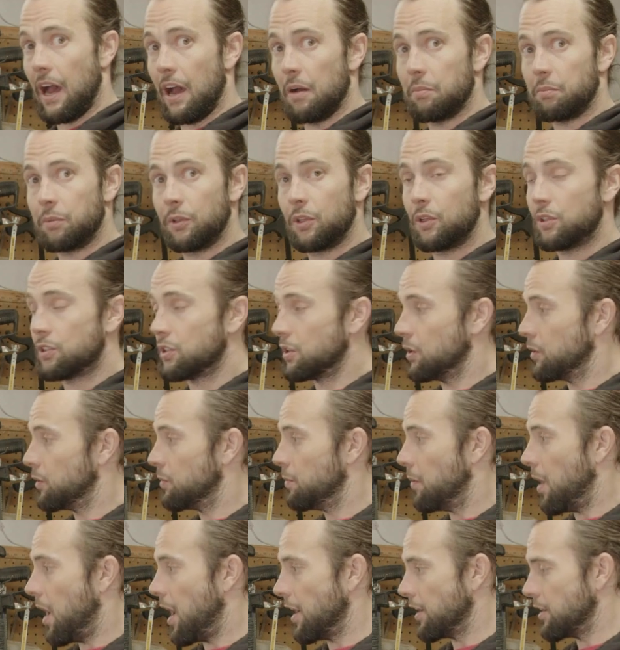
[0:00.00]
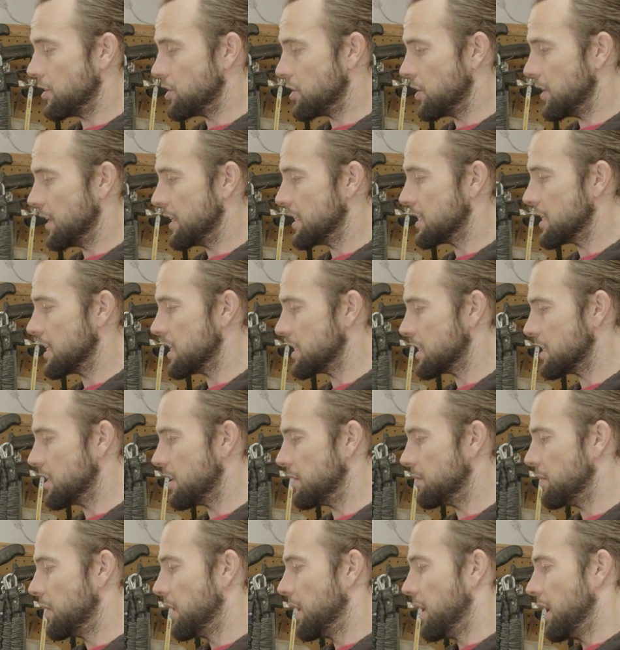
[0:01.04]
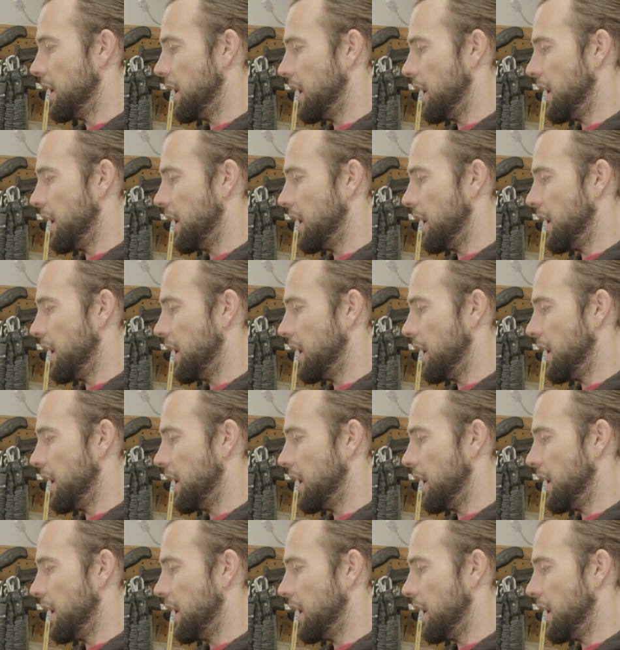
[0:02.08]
Bluetooth monitoring system.